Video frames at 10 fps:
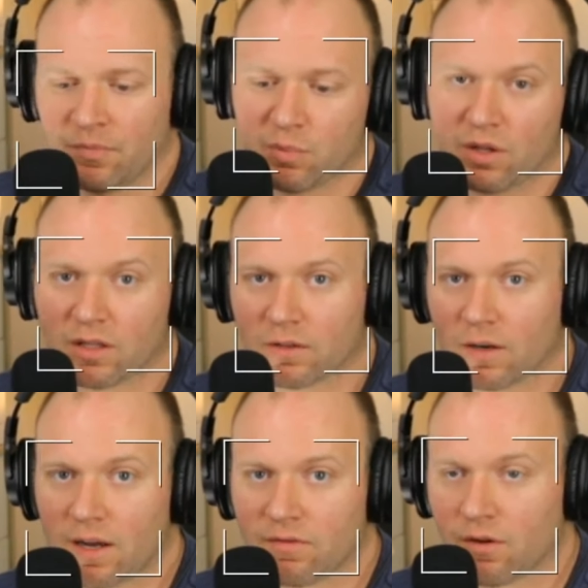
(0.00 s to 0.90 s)
pull out their
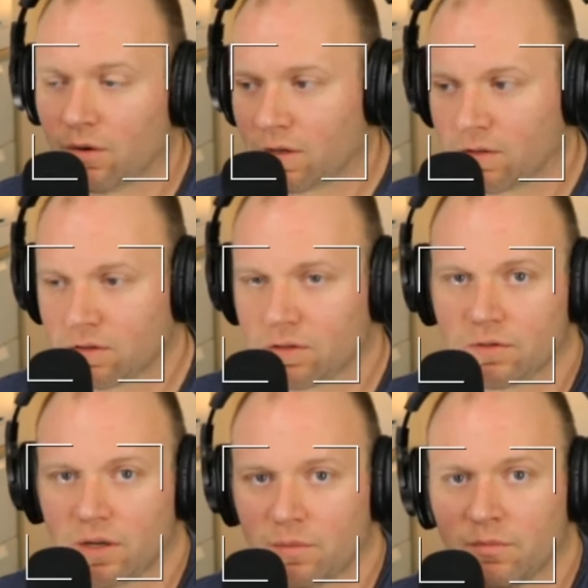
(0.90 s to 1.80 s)
iPhone and
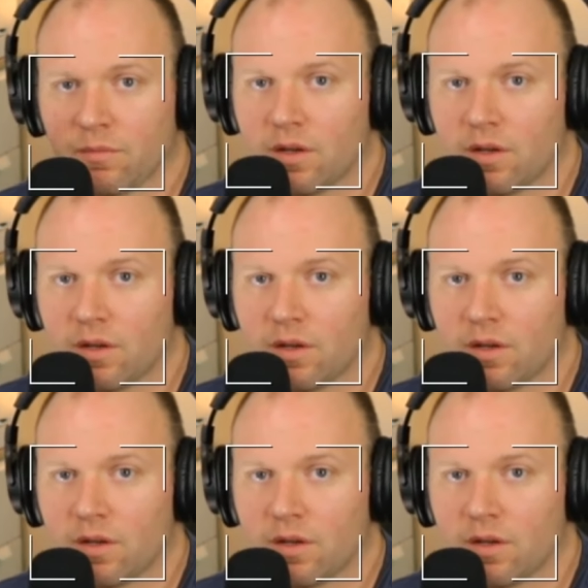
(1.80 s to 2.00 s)
stream,